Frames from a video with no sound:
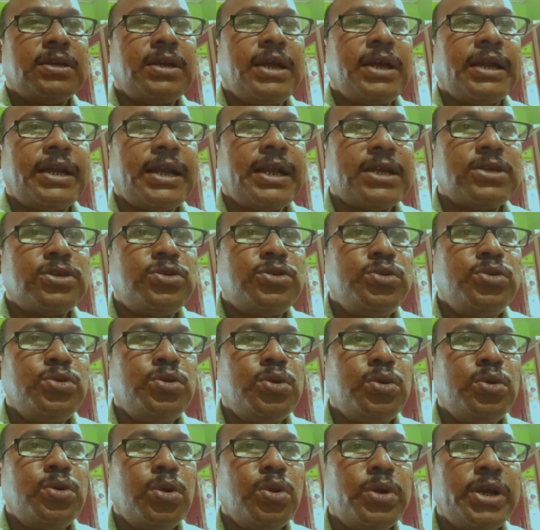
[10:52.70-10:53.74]
attached to
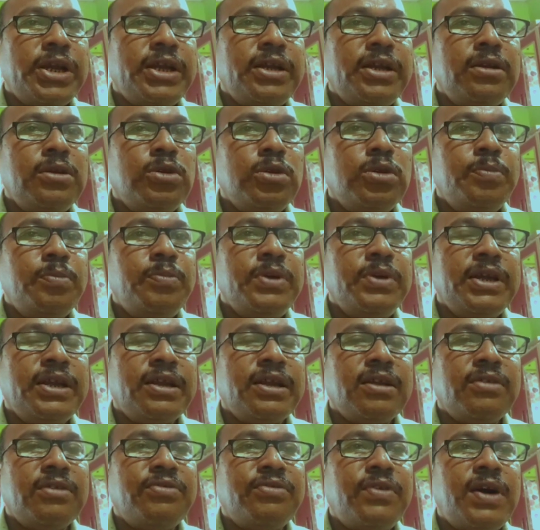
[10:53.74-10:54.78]
chlorine group in
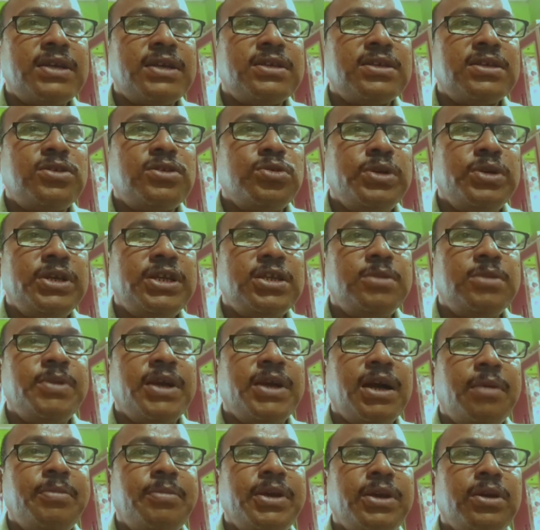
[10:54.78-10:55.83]
the first, so it is
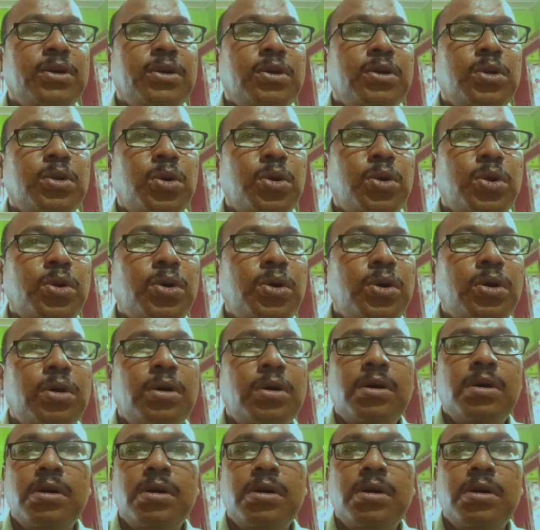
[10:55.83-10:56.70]
becoming chloropropane.